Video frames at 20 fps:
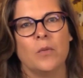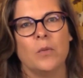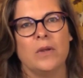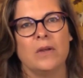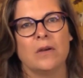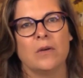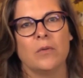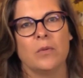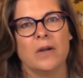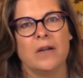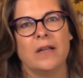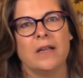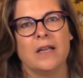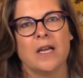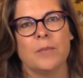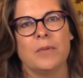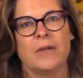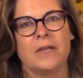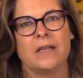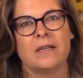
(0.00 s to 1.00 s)
We are running
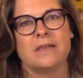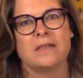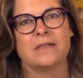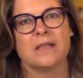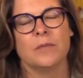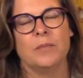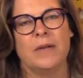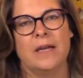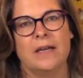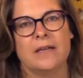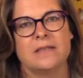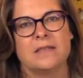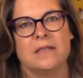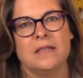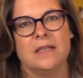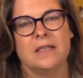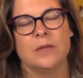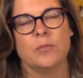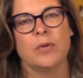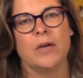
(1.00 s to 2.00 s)
up against
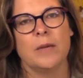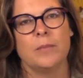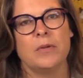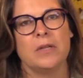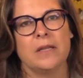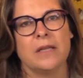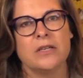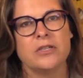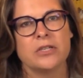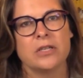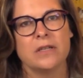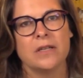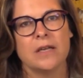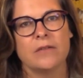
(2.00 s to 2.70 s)
capacity at the population